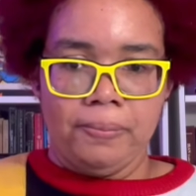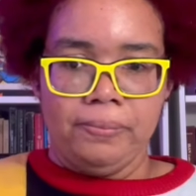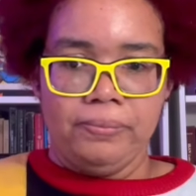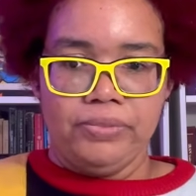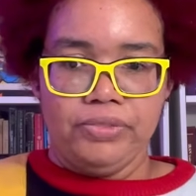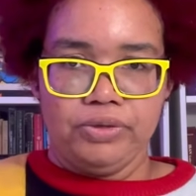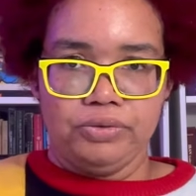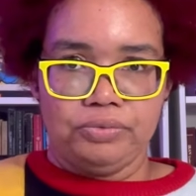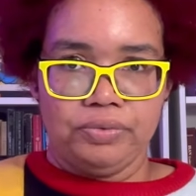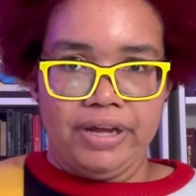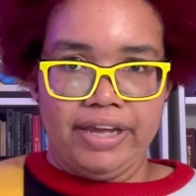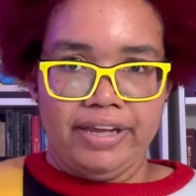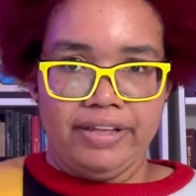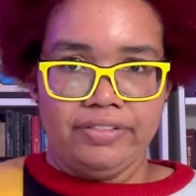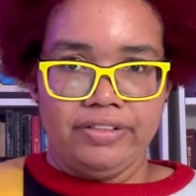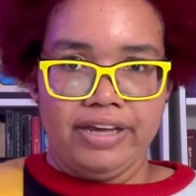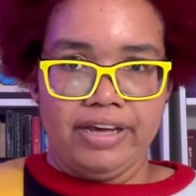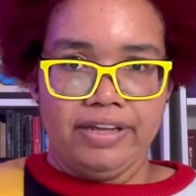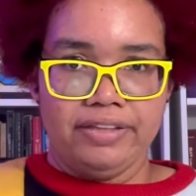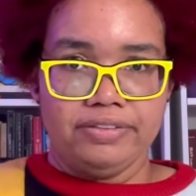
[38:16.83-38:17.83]
the way
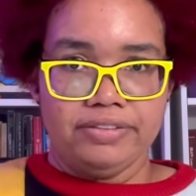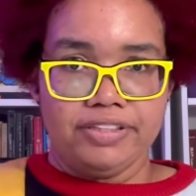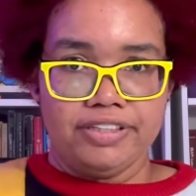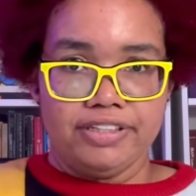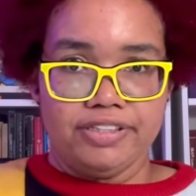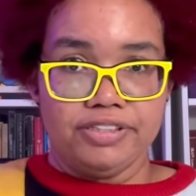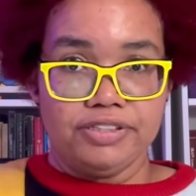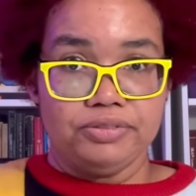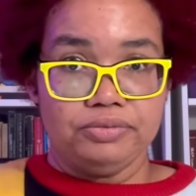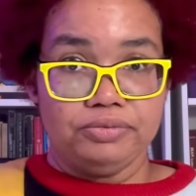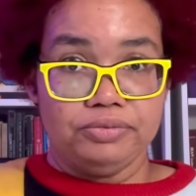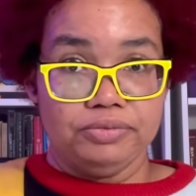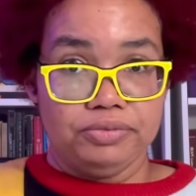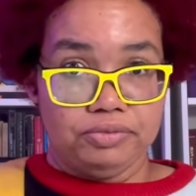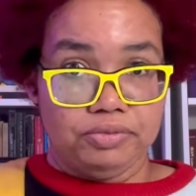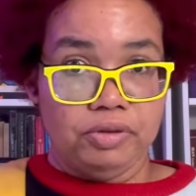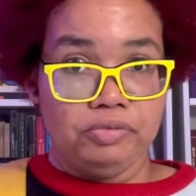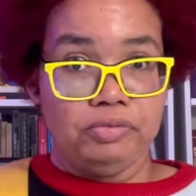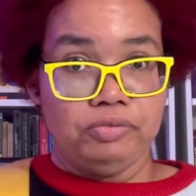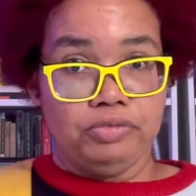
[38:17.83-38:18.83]
that this
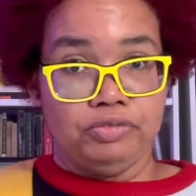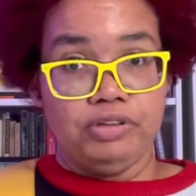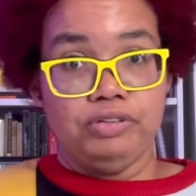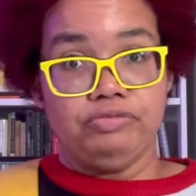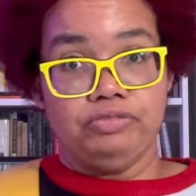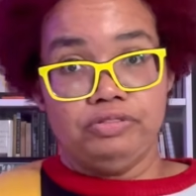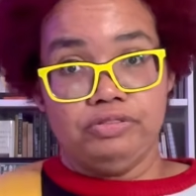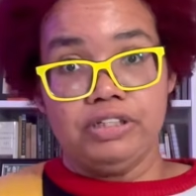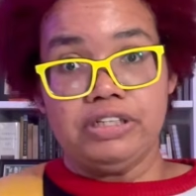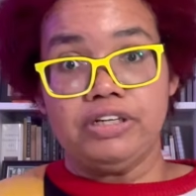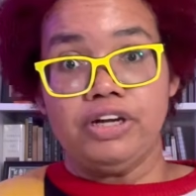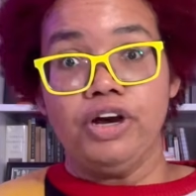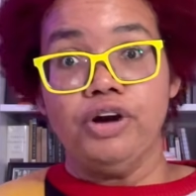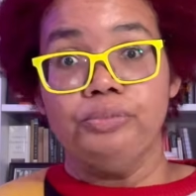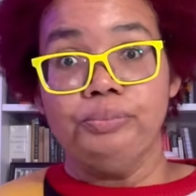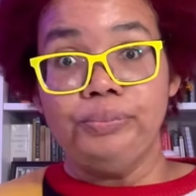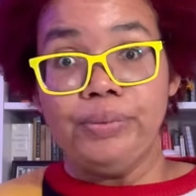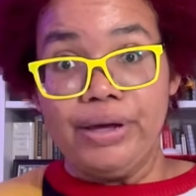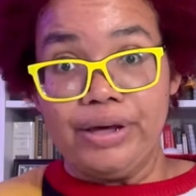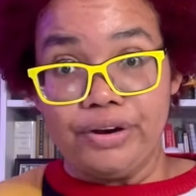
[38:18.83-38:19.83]
would go
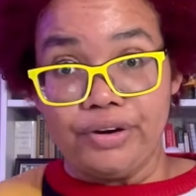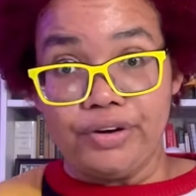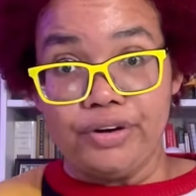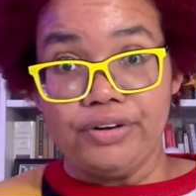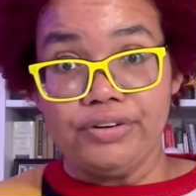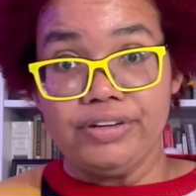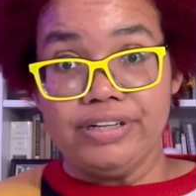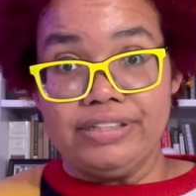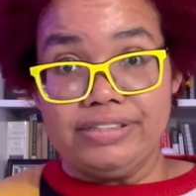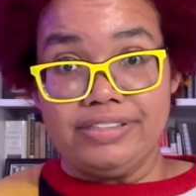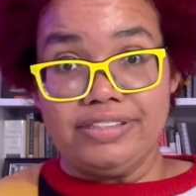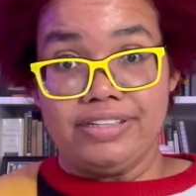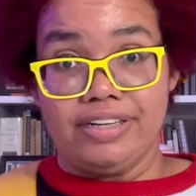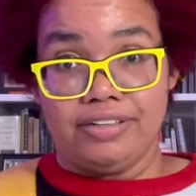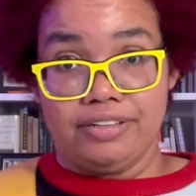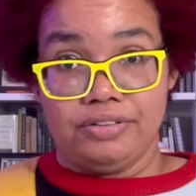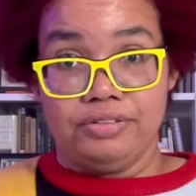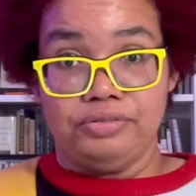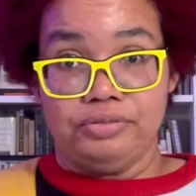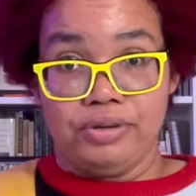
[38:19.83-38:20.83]
better
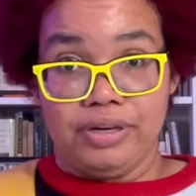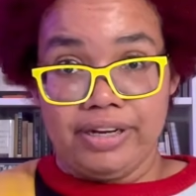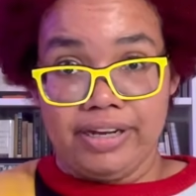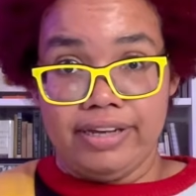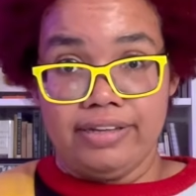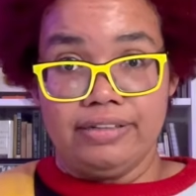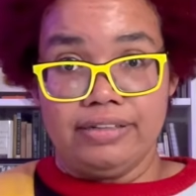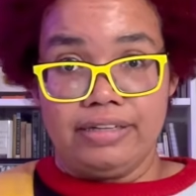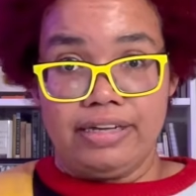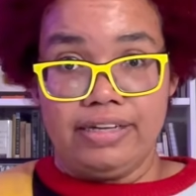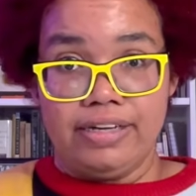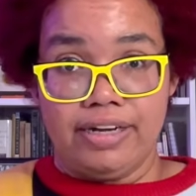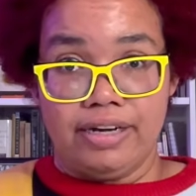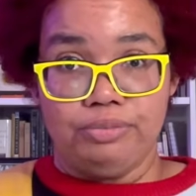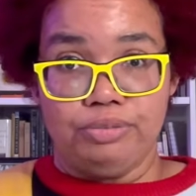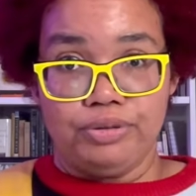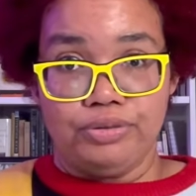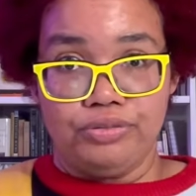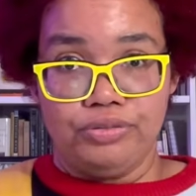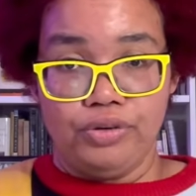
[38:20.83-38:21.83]
instead of what I laid
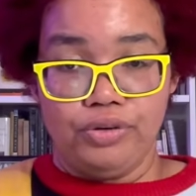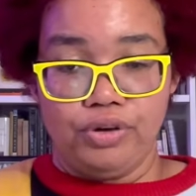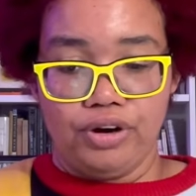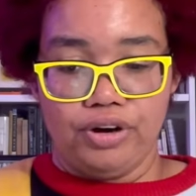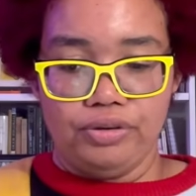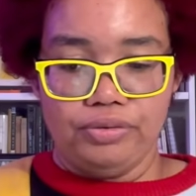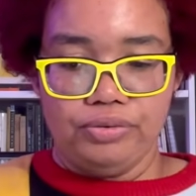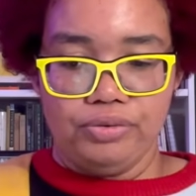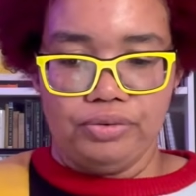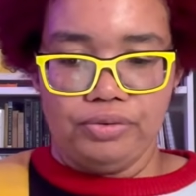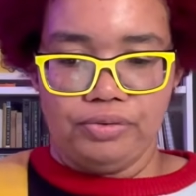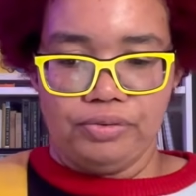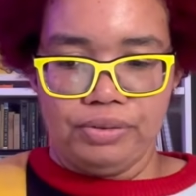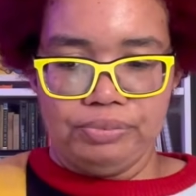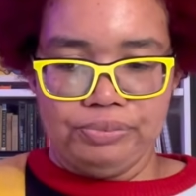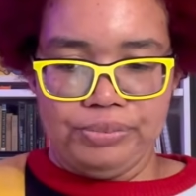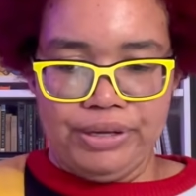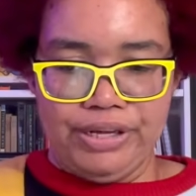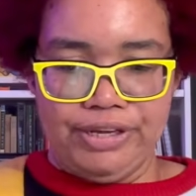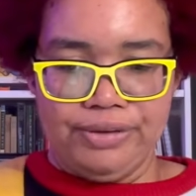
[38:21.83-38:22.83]
out before
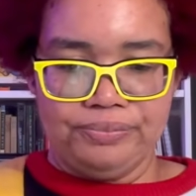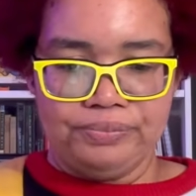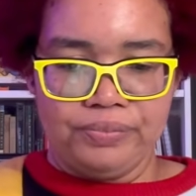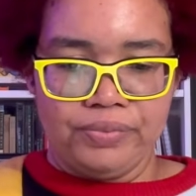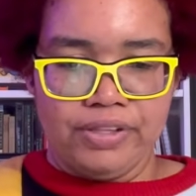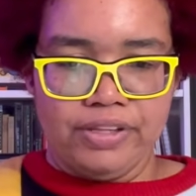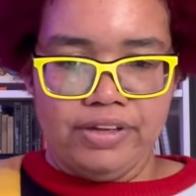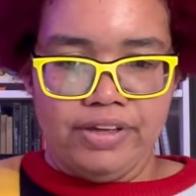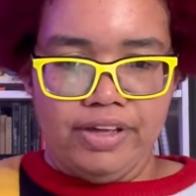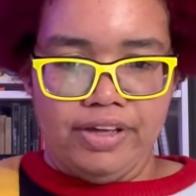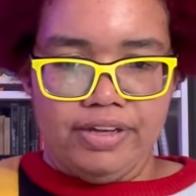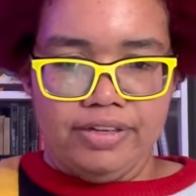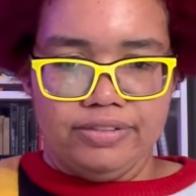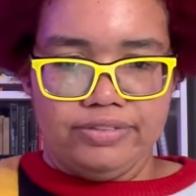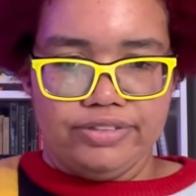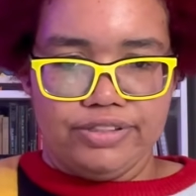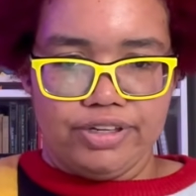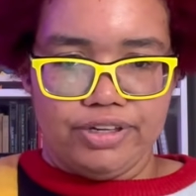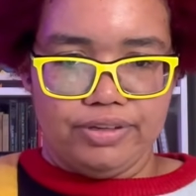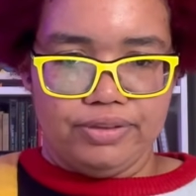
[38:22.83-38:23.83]
would be,
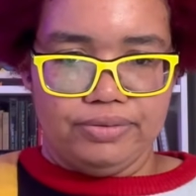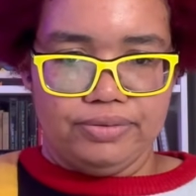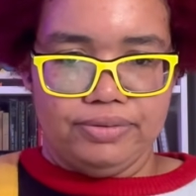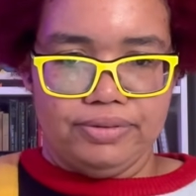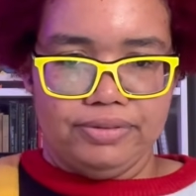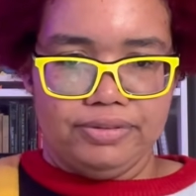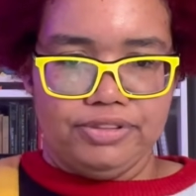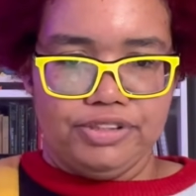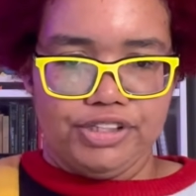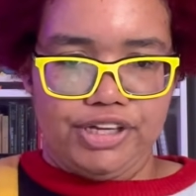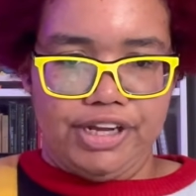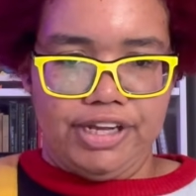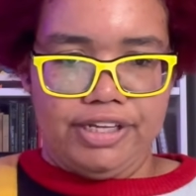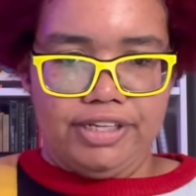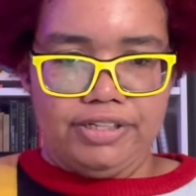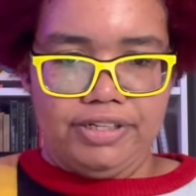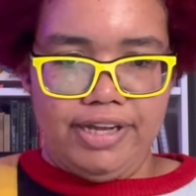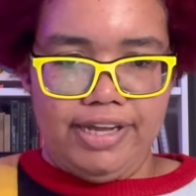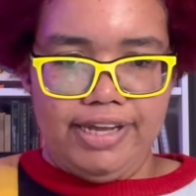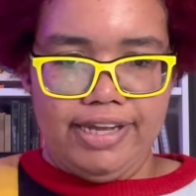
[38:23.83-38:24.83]
so
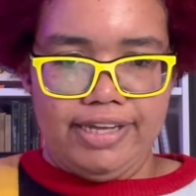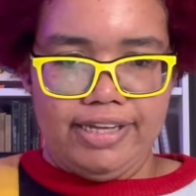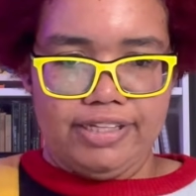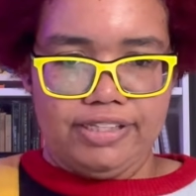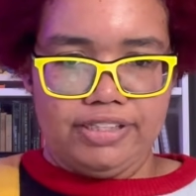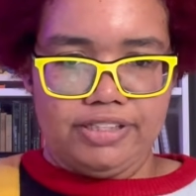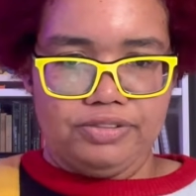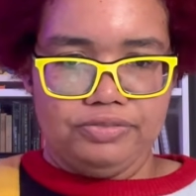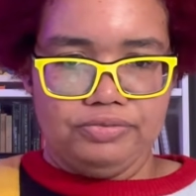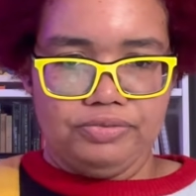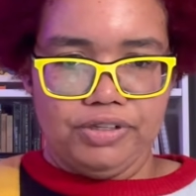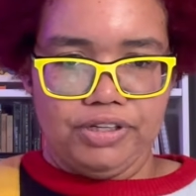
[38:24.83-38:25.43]
Jane has